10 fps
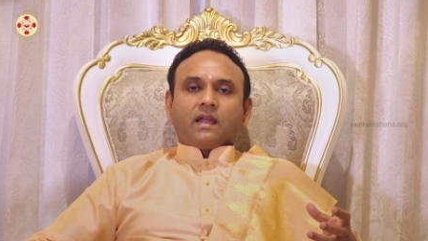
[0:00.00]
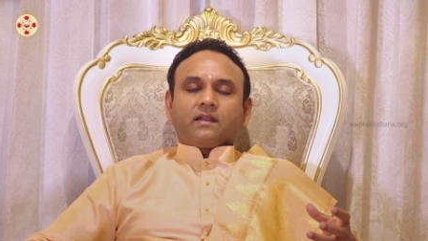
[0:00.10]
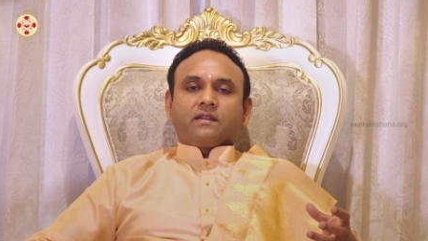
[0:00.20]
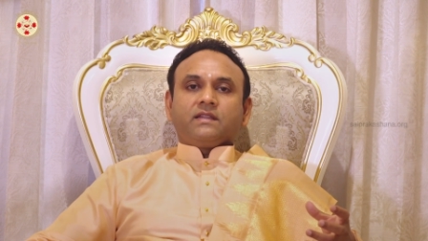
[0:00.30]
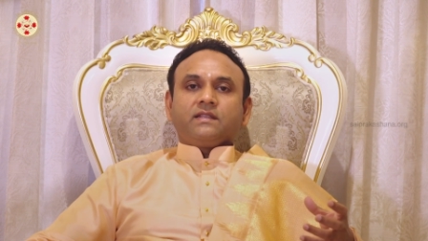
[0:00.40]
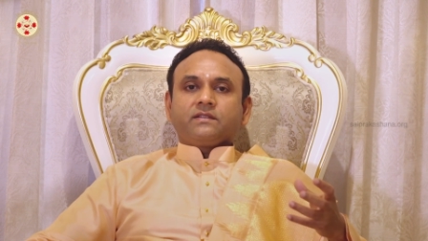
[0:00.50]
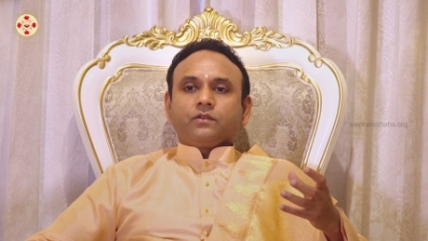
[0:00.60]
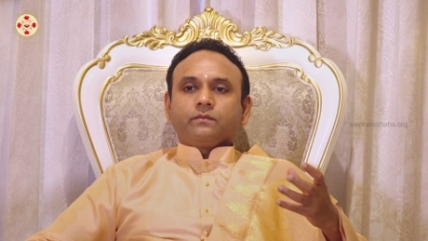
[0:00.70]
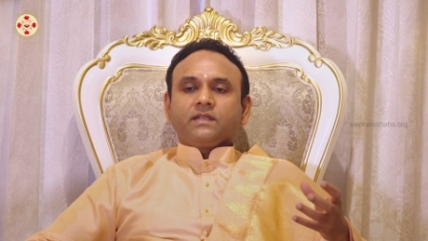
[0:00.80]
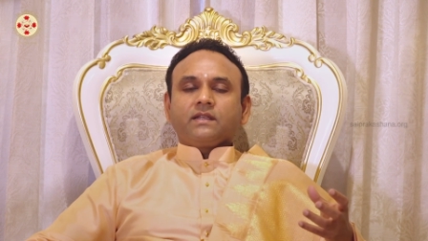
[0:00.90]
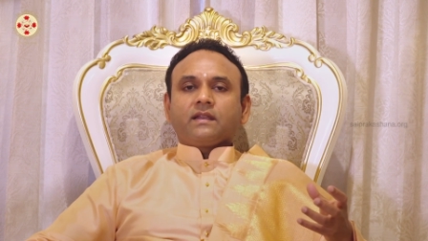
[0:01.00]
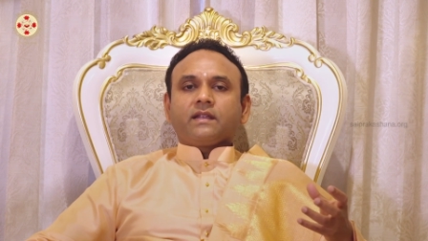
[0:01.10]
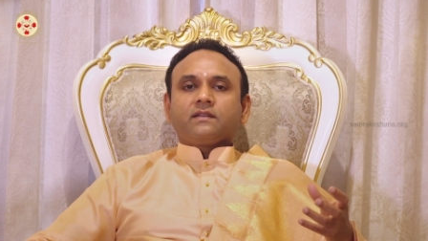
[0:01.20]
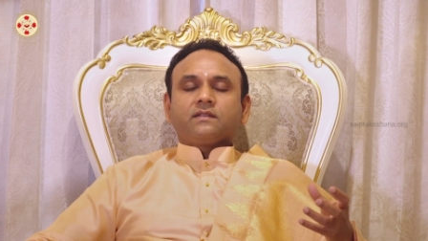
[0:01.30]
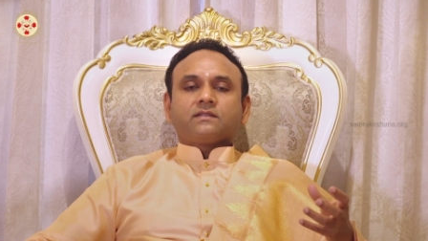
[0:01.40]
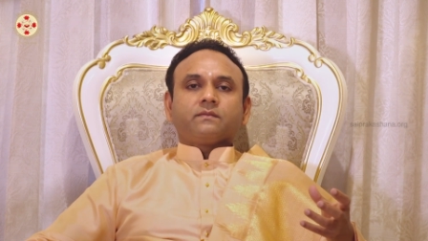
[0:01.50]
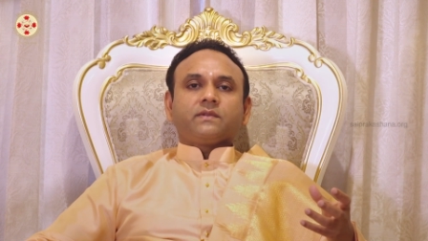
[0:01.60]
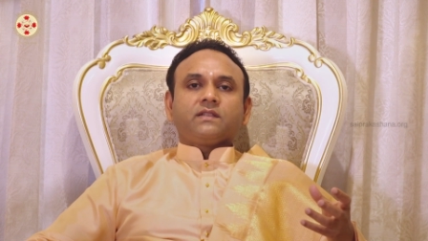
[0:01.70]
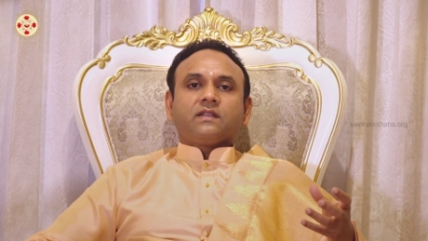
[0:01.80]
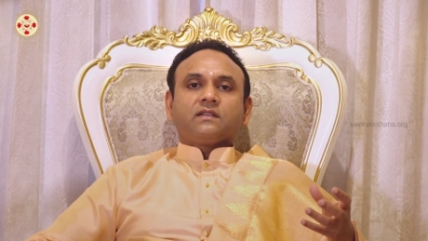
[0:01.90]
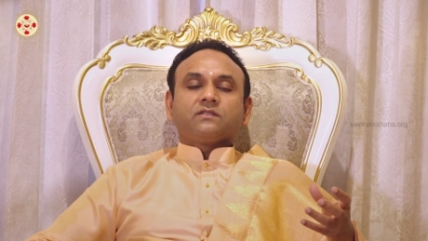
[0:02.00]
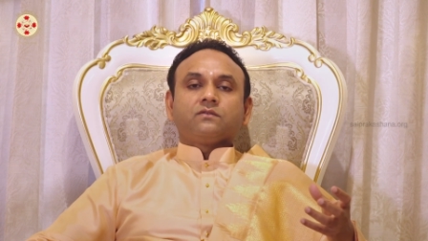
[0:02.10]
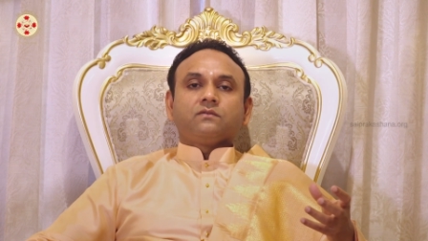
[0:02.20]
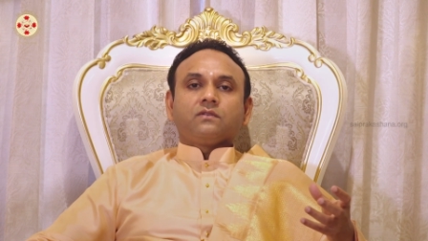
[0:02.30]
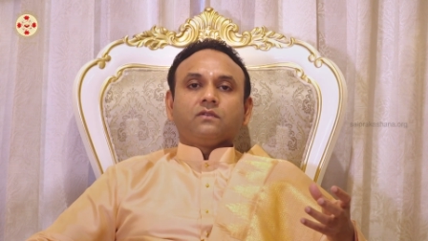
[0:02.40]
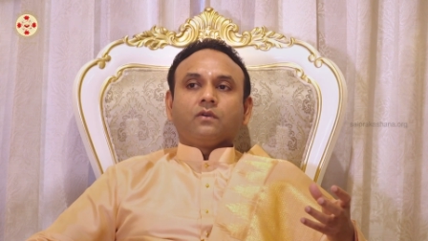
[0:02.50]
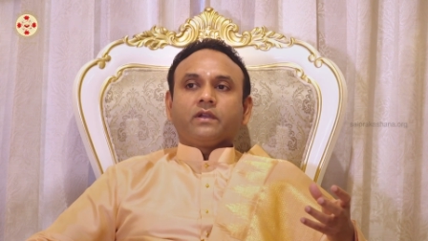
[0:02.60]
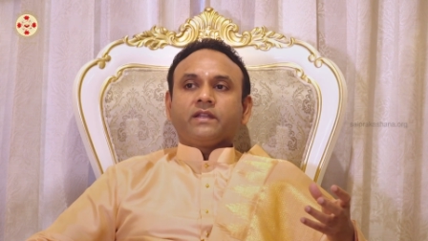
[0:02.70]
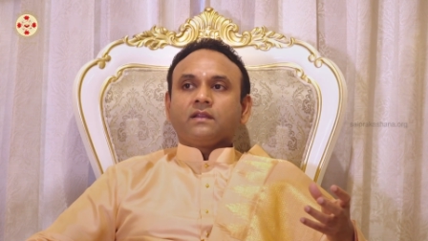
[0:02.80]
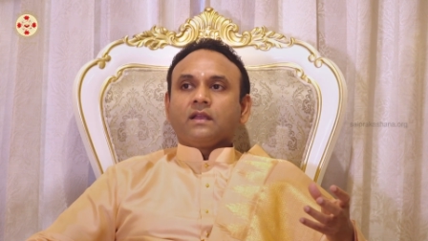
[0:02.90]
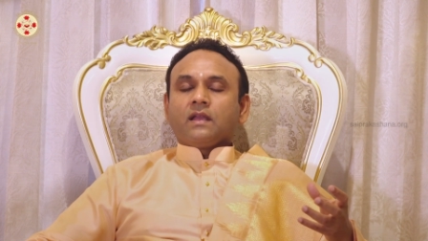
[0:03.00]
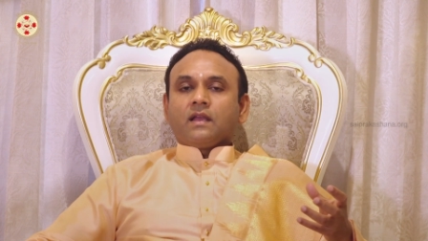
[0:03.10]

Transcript: And this human connect is something that is going,